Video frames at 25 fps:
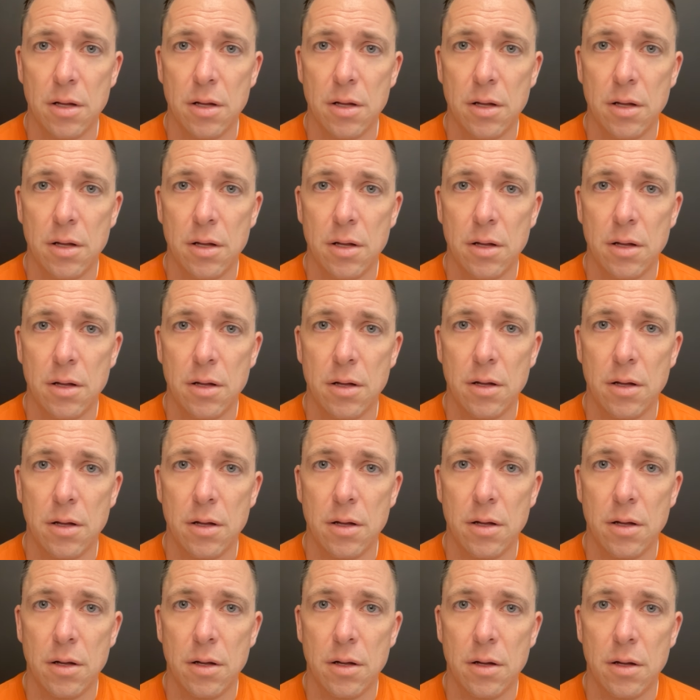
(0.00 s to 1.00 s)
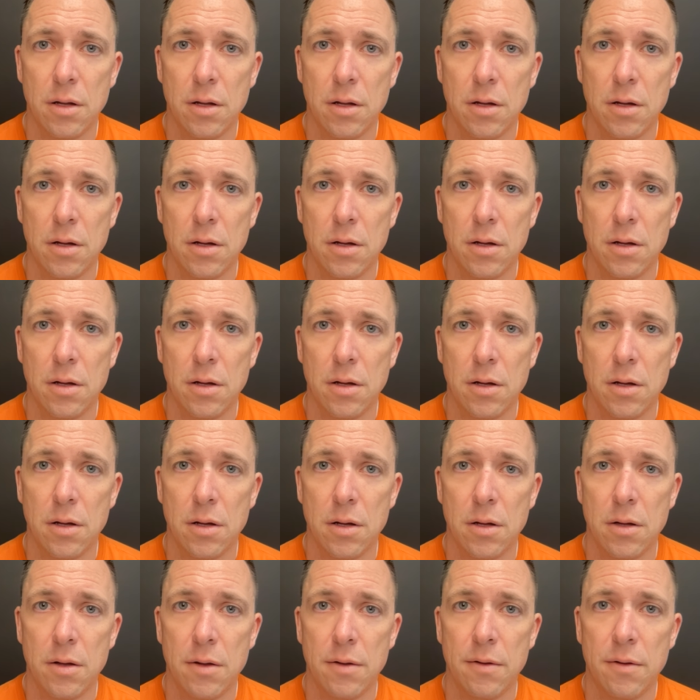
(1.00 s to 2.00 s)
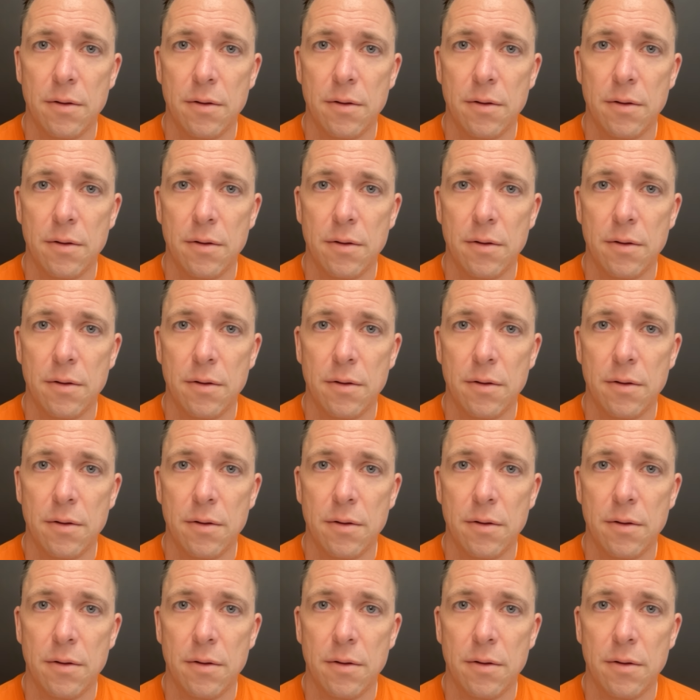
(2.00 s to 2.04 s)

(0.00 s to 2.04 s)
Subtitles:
No one is speaking in this clip.